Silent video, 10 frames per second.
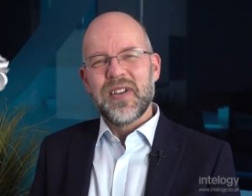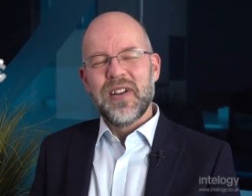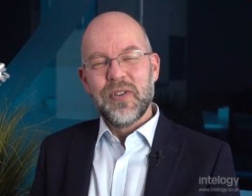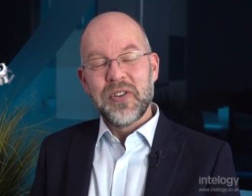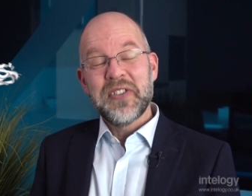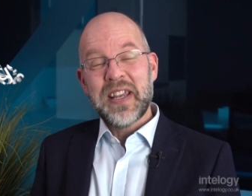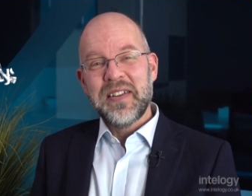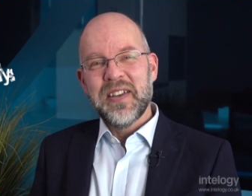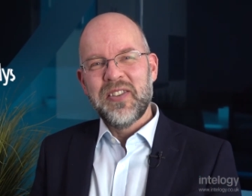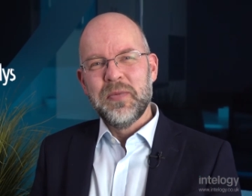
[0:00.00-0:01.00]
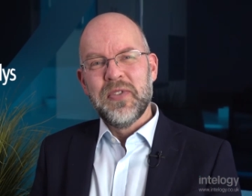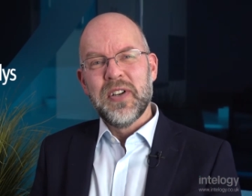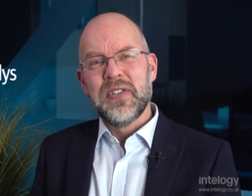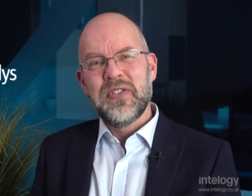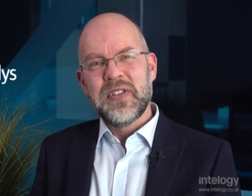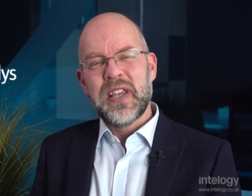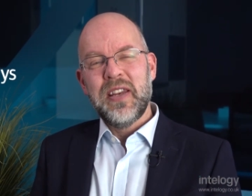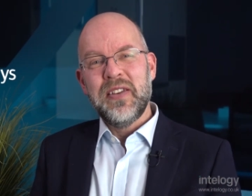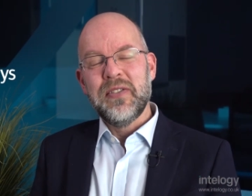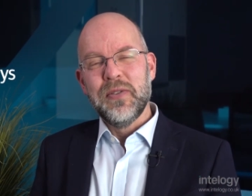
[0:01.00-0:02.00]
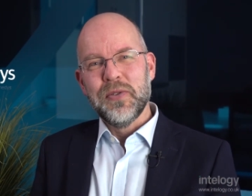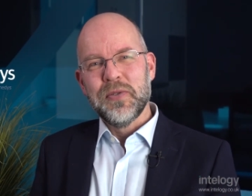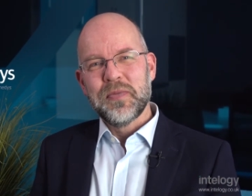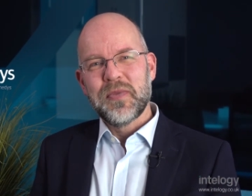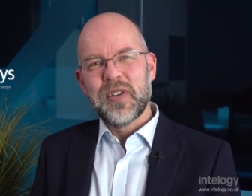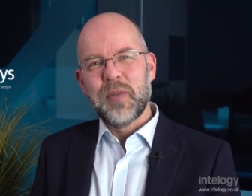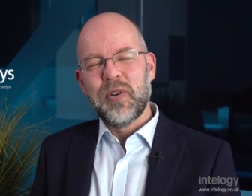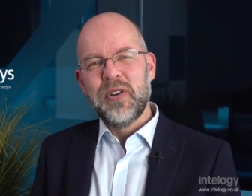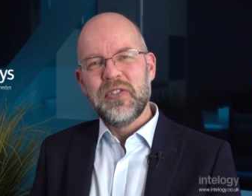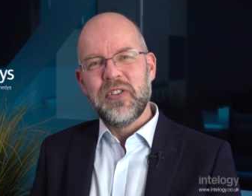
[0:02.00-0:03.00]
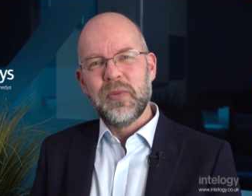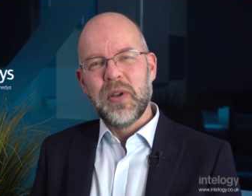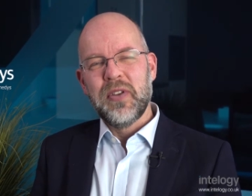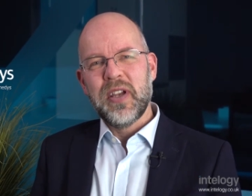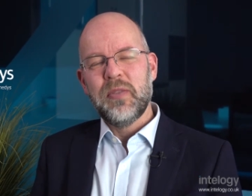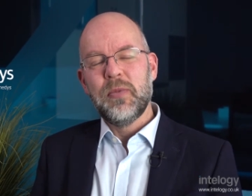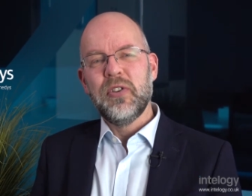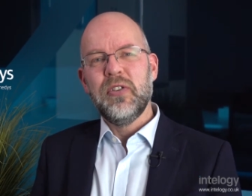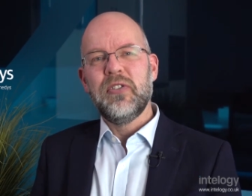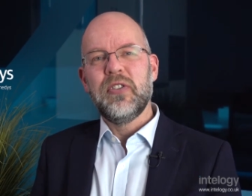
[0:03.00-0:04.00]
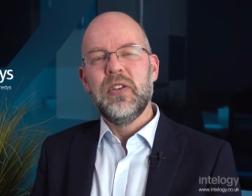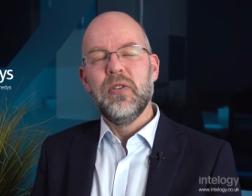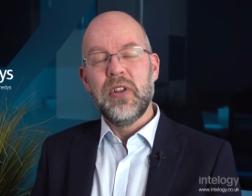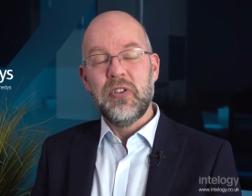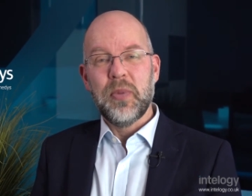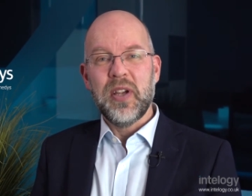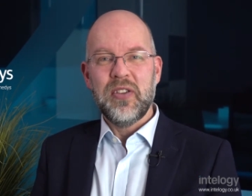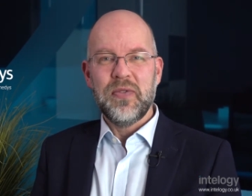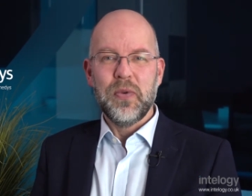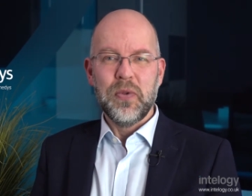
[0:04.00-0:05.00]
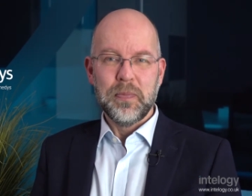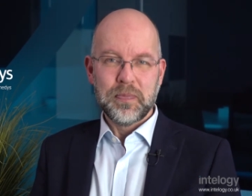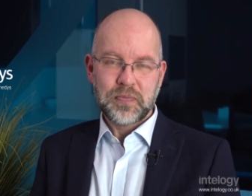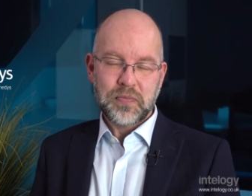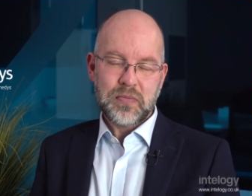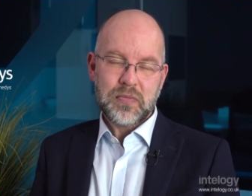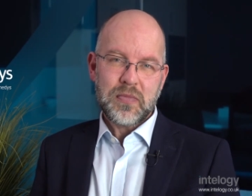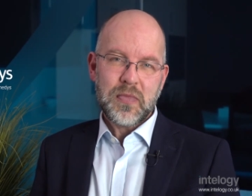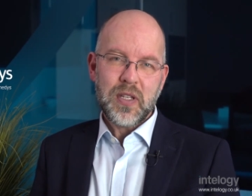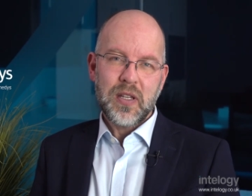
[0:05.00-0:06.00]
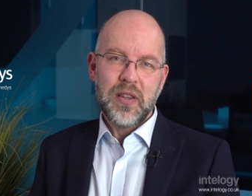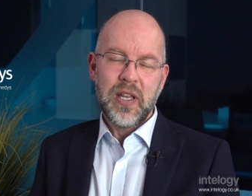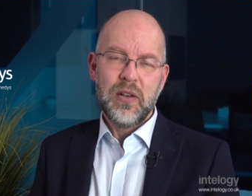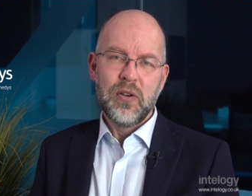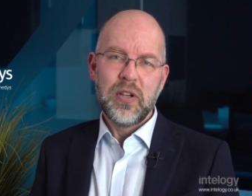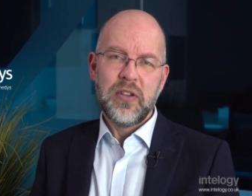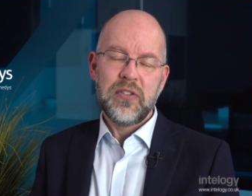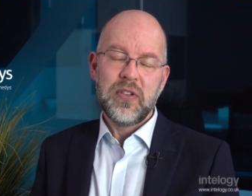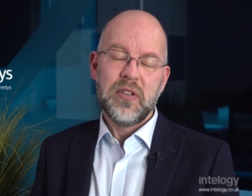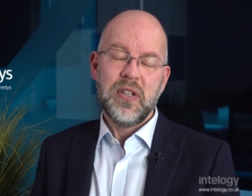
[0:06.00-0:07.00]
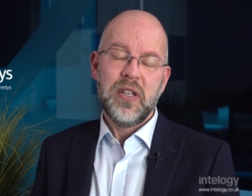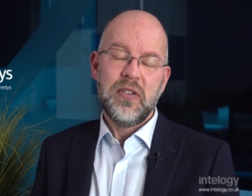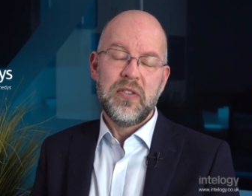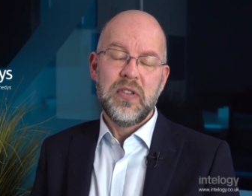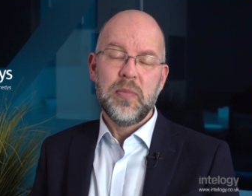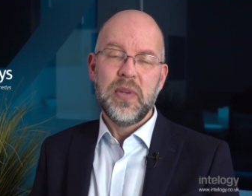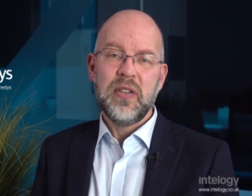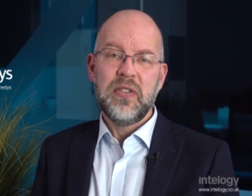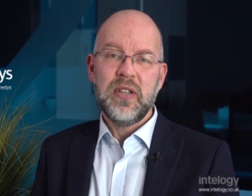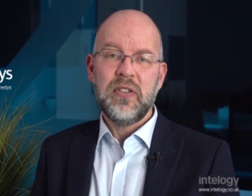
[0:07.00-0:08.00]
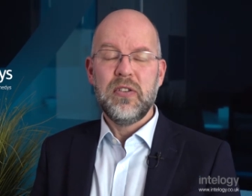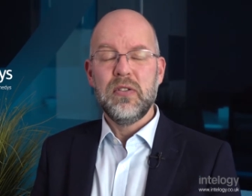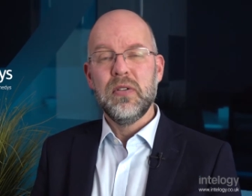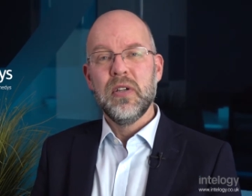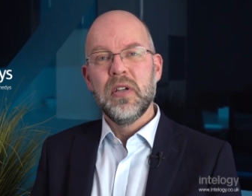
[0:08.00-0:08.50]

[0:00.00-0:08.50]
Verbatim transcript: A long-standing customer of ours, Kennedys Law, approached us one day to produce a knowledge base for them. Their lawyers needed the ability to